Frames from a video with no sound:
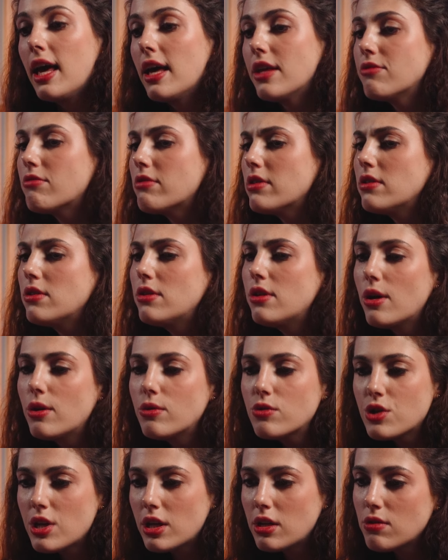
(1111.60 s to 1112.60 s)
and there are
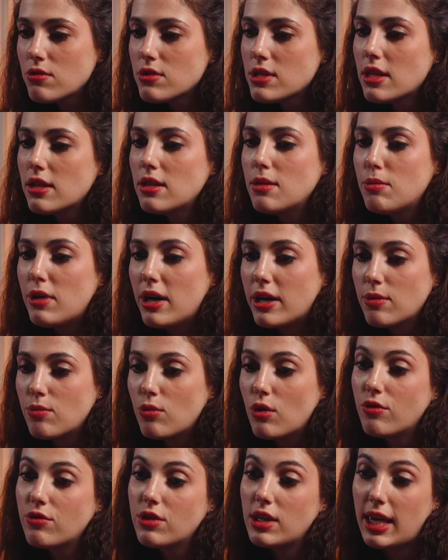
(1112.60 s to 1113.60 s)
no shadows at the bottom
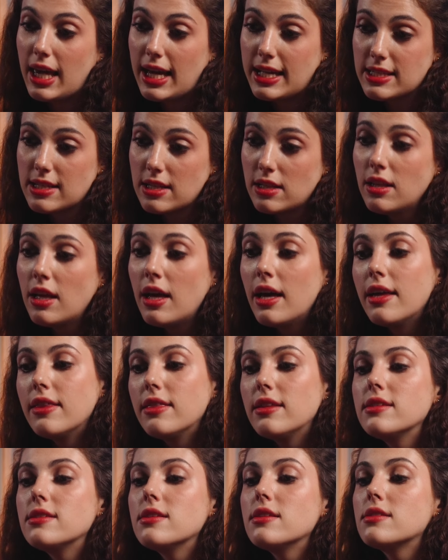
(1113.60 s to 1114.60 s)
of the candle,
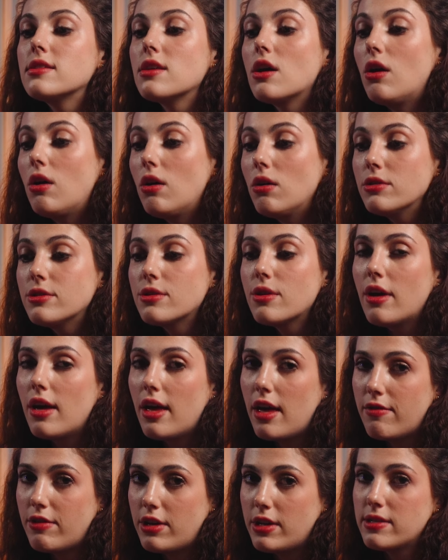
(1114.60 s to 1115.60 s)
this is also
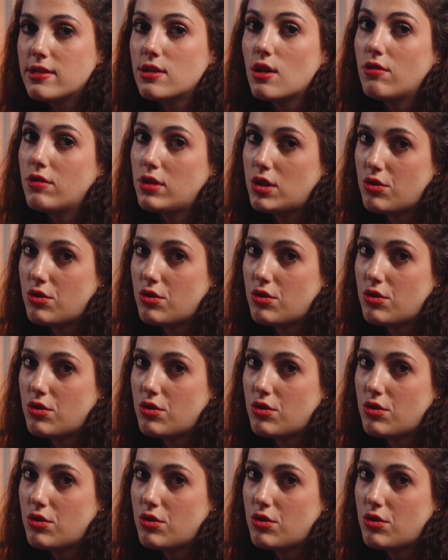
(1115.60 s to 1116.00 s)
evidence of a